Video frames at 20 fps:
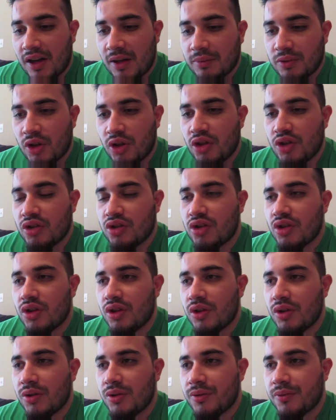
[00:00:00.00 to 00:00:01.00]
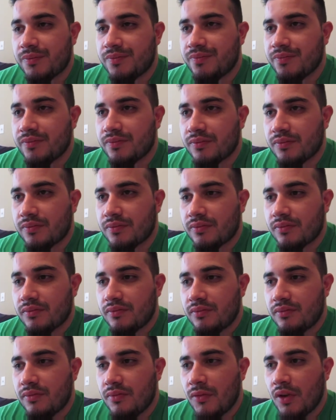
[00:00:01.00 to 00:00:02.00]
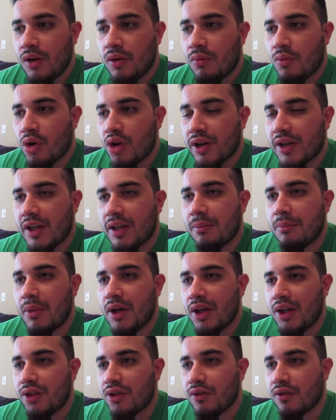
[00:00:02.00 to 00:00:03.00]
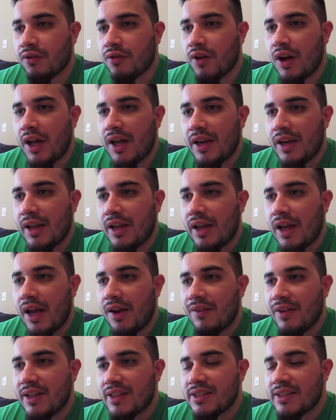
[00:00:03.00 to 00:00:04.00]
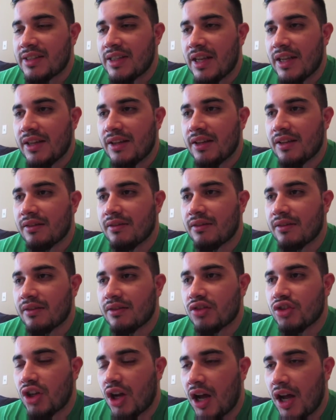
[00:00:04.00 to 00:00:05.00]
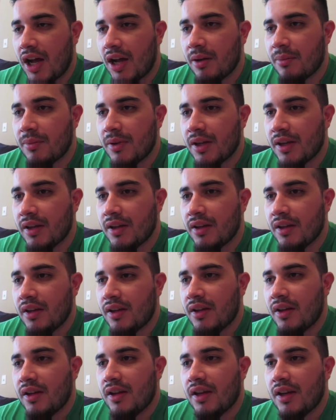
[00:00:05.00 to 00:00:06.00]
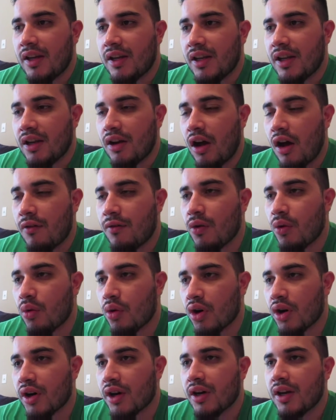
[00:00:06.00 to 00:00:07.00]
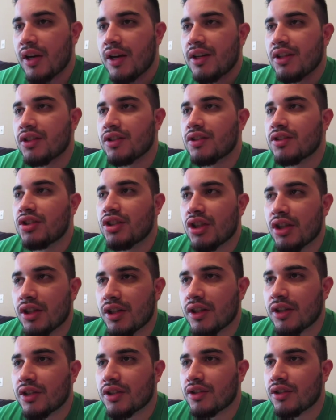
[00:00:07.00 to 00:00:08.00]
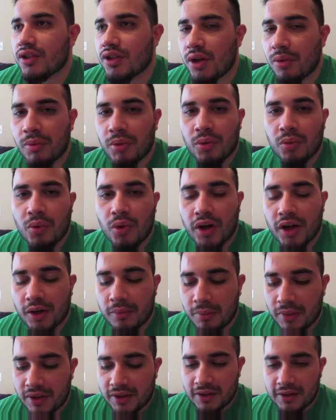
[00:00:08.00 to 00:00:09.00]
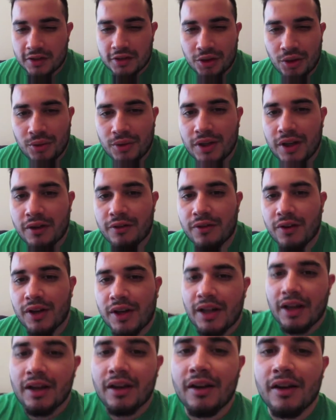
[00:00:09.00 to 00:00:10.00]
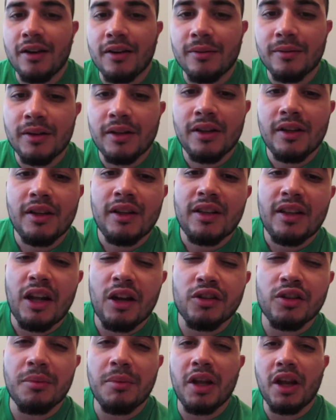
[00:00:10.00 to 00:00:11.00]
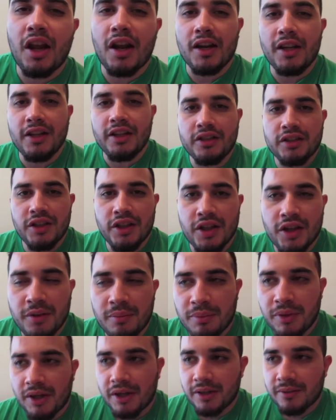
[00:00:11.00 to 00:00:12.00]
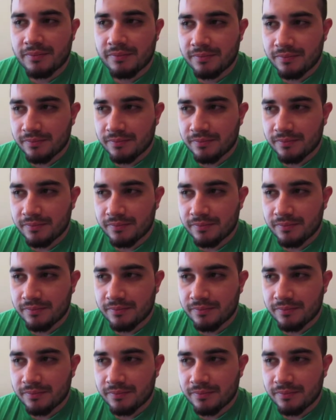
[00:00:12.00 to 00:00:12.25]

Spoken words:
know, I'm so used to working Monday through Friday, having a set job and getting off of work and just chilling because you're done with work. But this is so different. That was gonna be a lot easier, but